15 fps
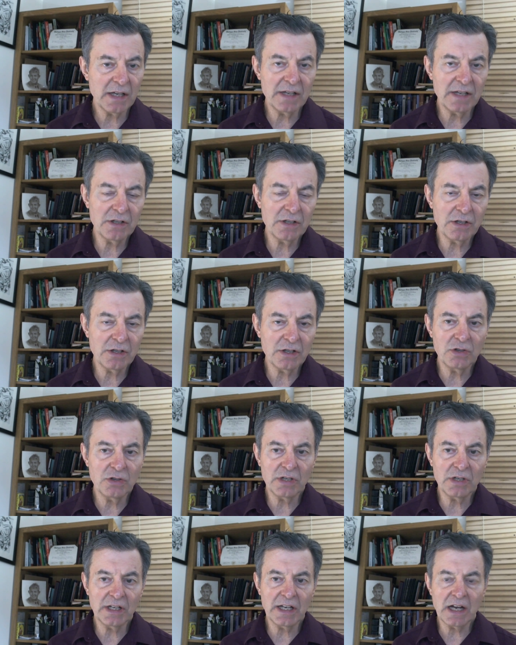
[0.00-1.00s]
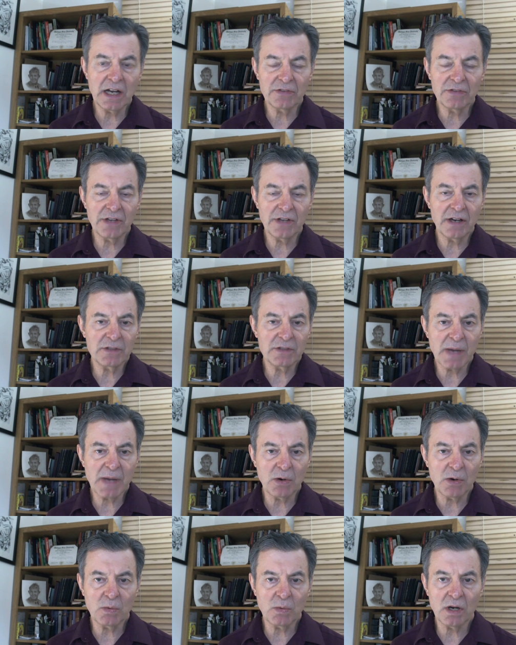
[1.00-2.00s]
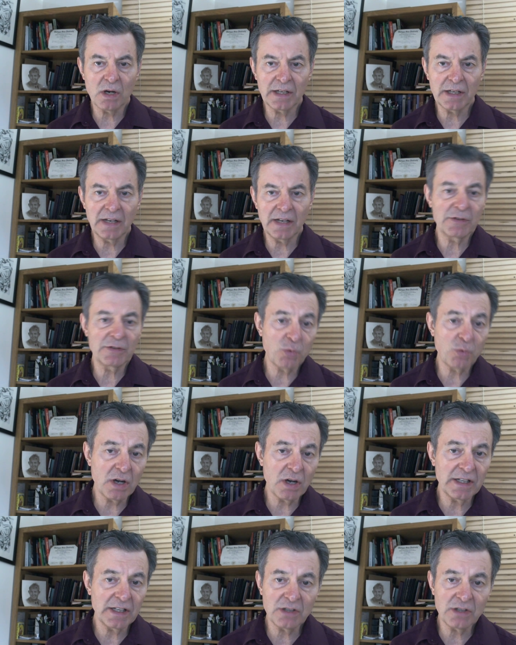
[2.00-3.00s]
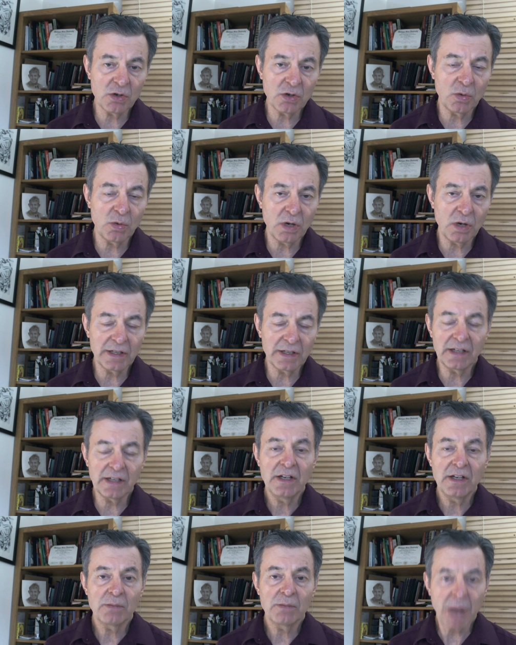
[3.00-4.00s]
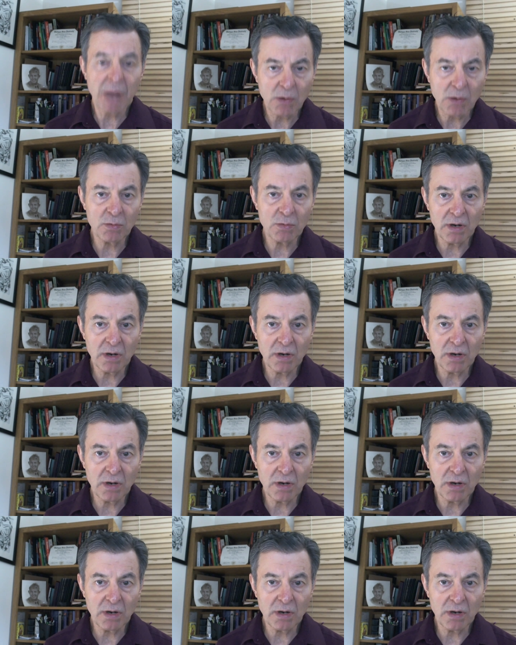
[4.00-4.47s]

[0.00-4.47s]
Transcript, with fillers: Anything you can do to get out there. If it's power walking, if it's walking, don't go walking. Power